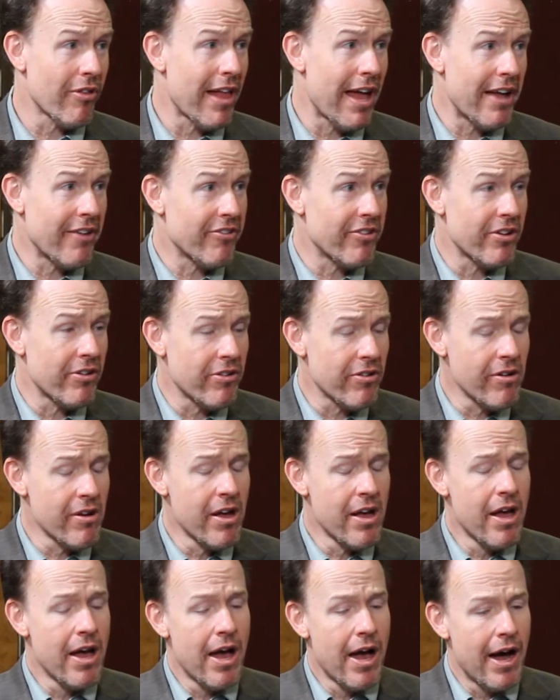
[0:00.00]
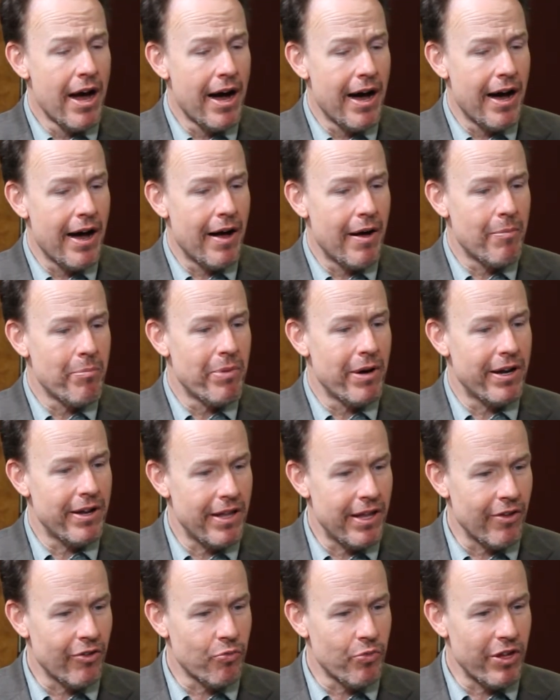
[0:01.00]
last year, but
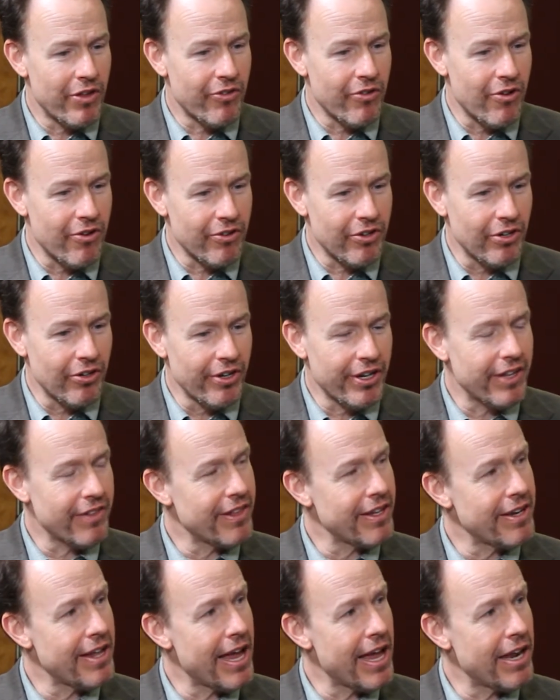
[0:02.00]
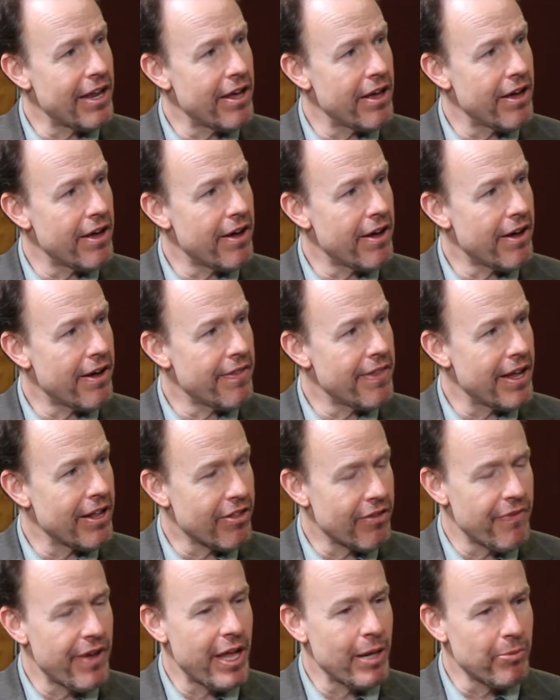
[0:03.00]
as we start to look at the data
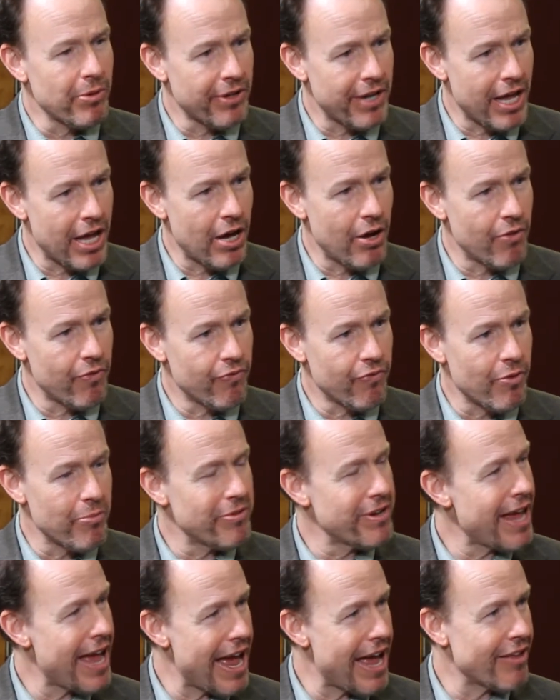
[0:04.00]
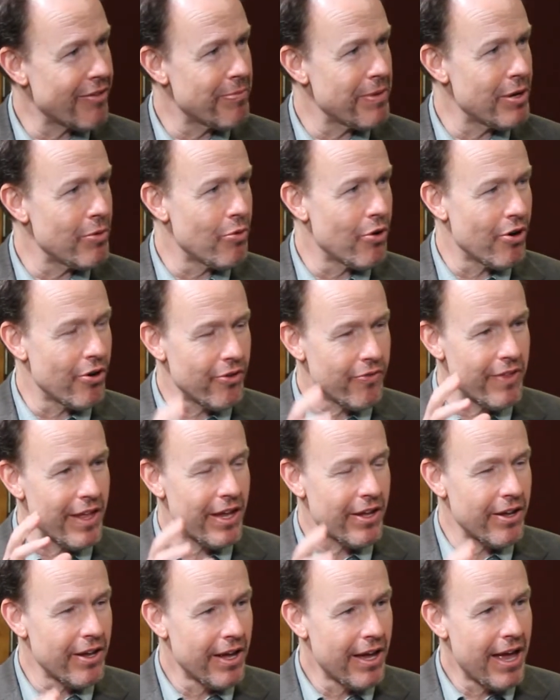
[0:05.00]
that's available now from TASB, where
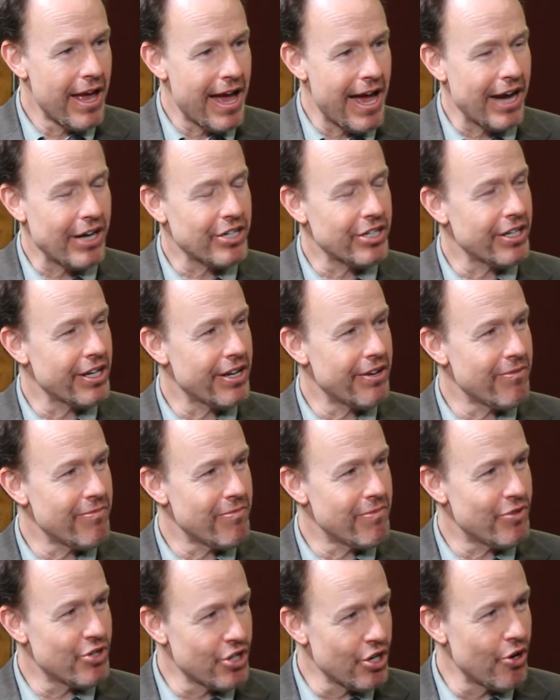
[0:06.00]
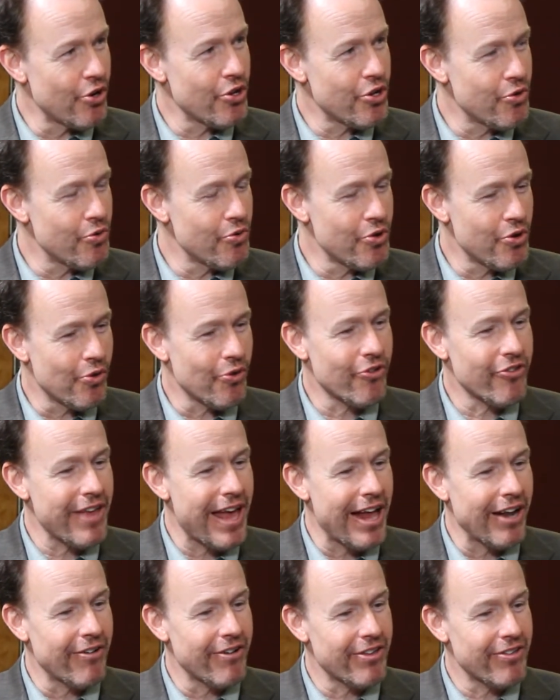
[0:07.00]
they actually show you your
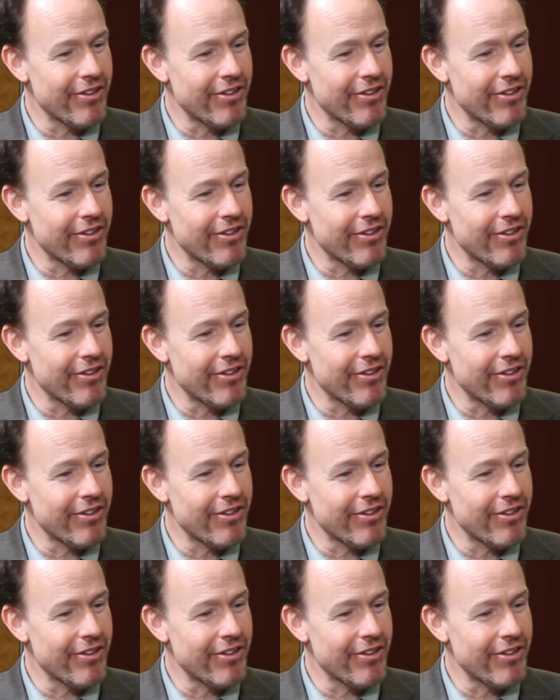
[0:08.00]
salary